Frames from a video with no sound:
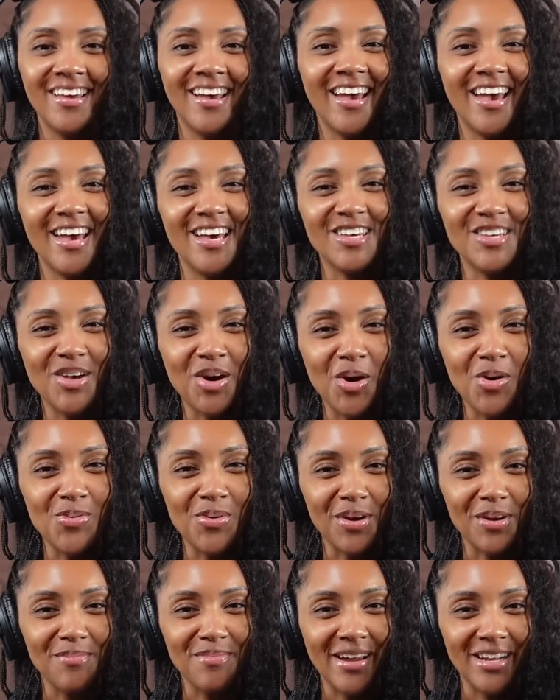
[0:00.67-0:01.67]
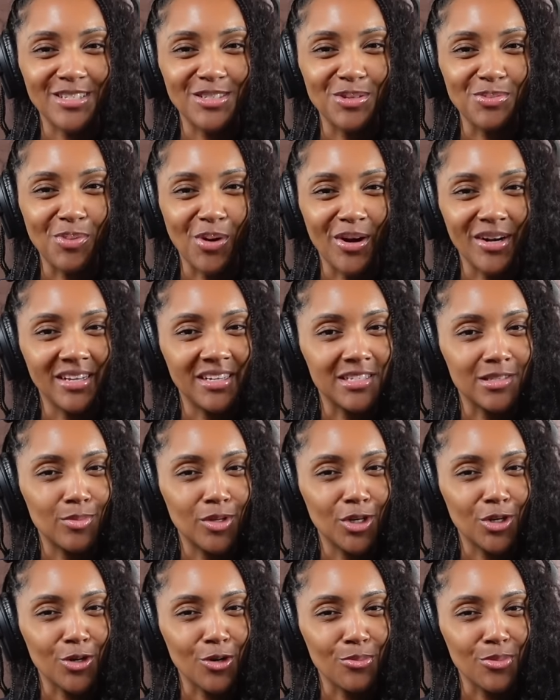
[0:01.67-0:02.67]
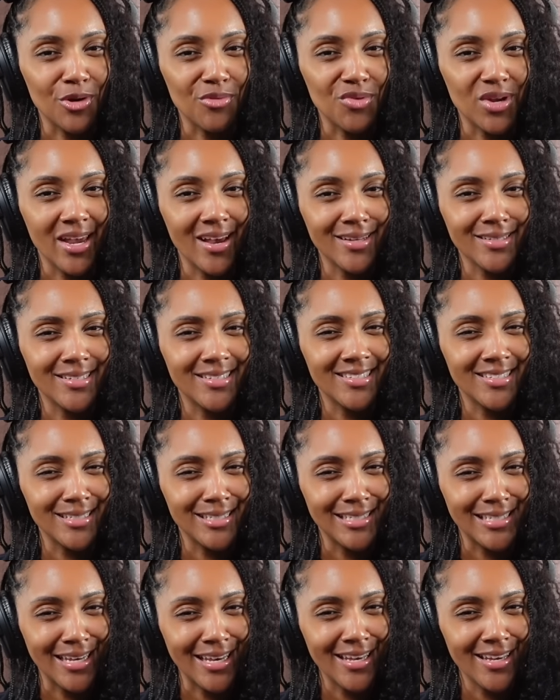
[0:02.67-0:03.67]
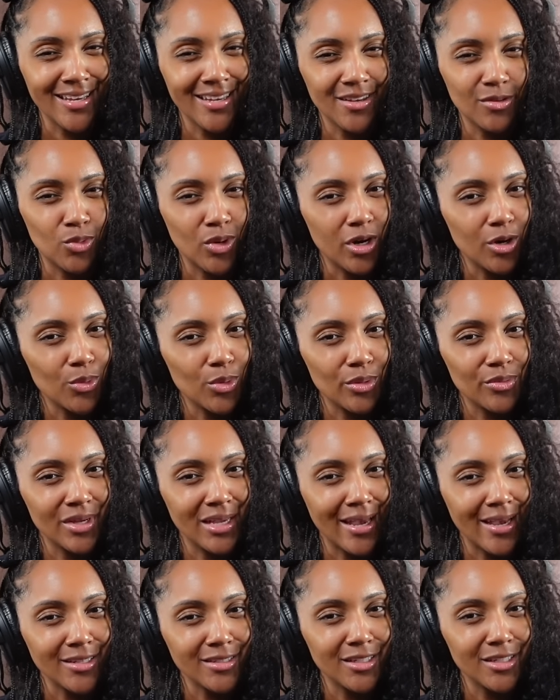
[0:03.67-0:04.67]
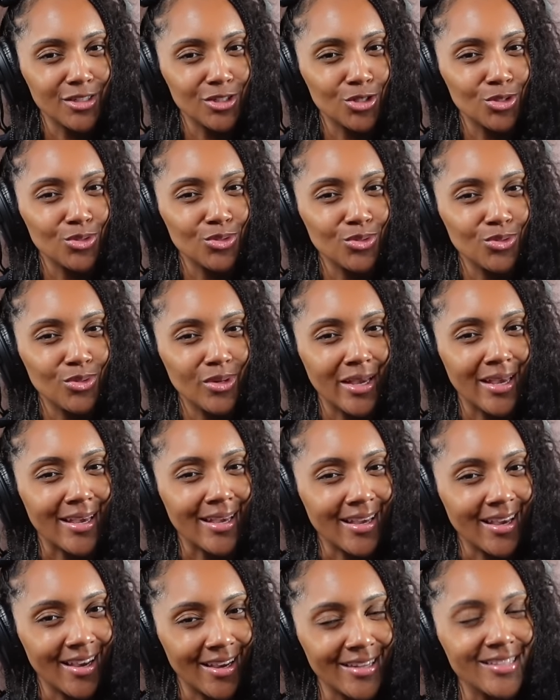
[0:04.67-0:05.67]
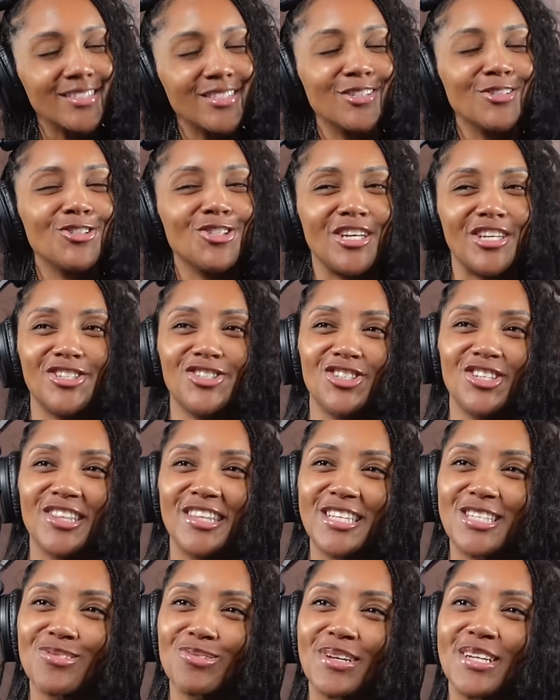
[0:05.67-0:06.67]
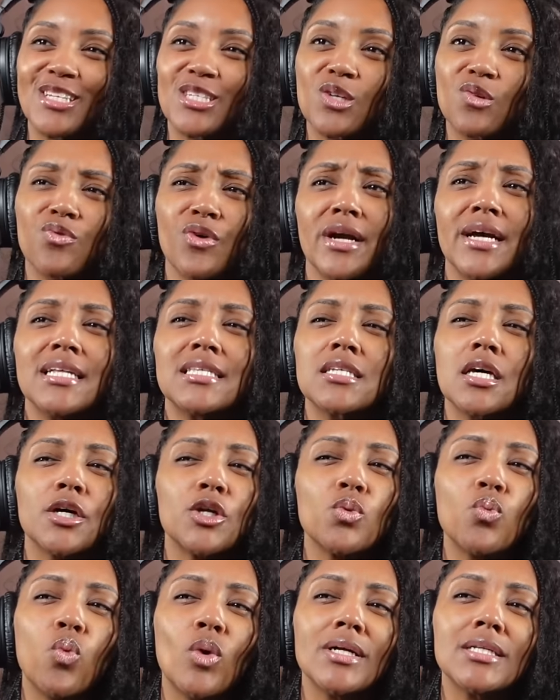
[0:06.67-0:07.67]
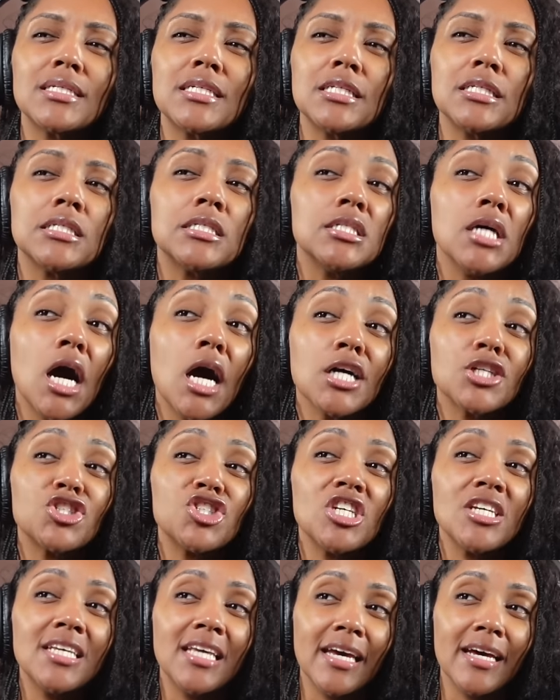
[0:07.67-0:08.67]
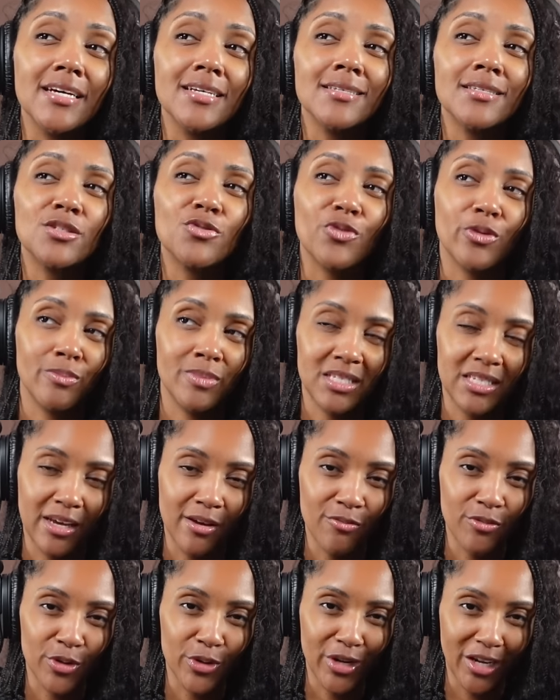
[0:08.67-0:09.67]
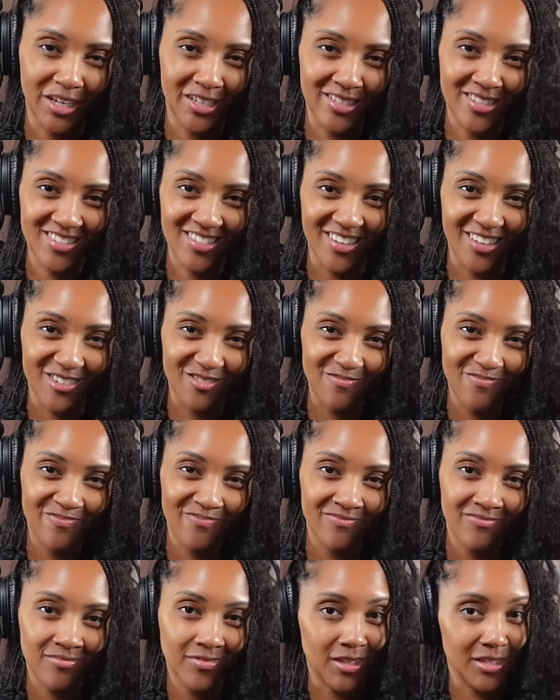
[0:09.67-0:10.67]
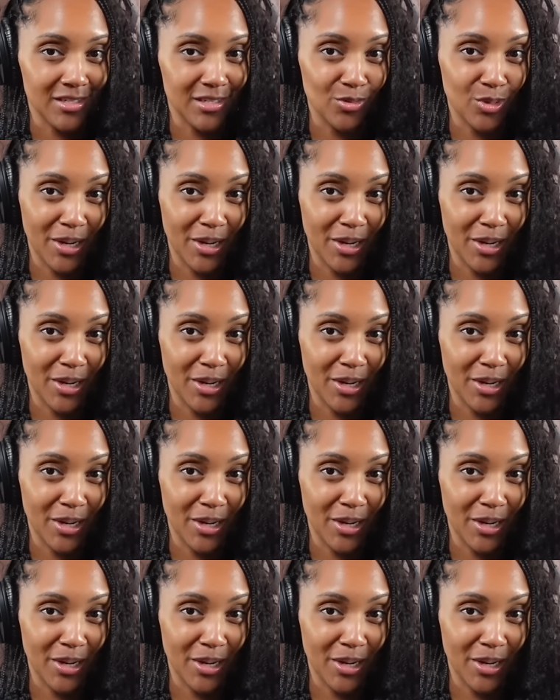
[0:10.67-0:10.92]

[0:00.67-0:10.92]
Hey y'all, welcome back to the party. It's me, your girl Britt Reacts, and today, well, we're reacting to a kind suggestion. This one is Fred's unwanted dodgy guest from Sanford and Son. Let's see what